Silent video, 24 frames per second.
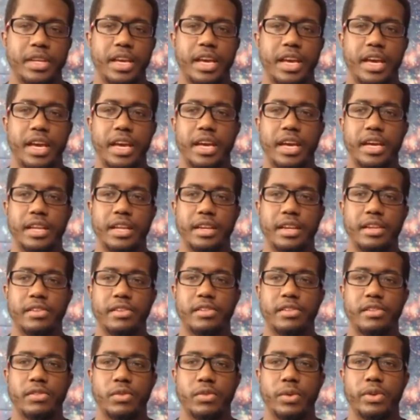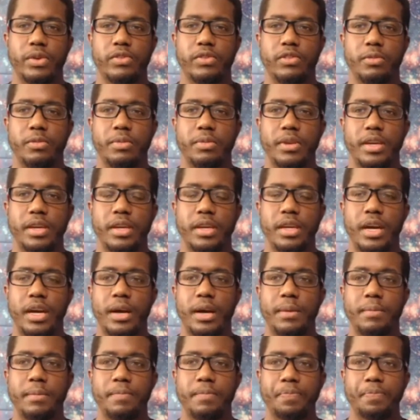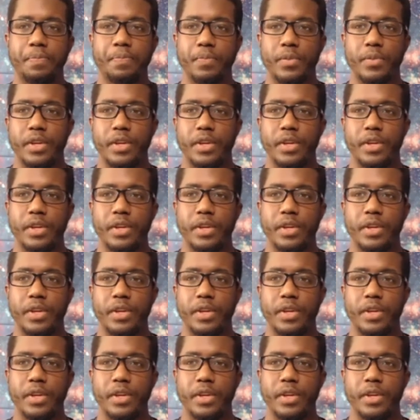And this is going to be, um,